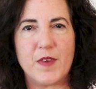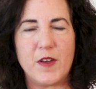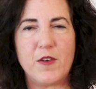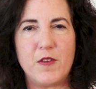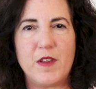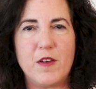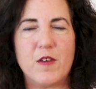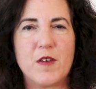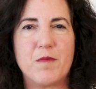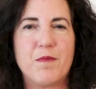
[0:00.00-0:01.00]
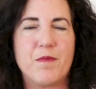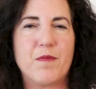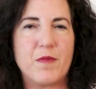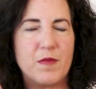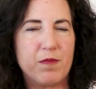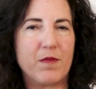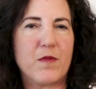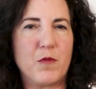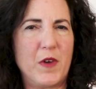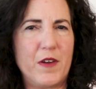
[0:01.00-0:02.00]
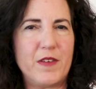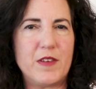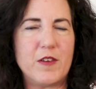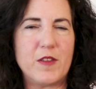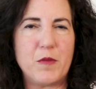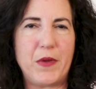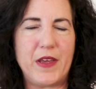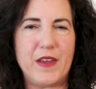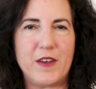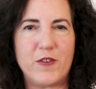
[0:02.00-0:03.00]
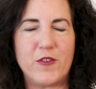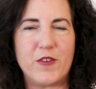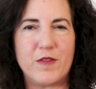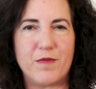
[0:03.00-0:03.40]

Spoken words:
Under the arm. Where is it on the page?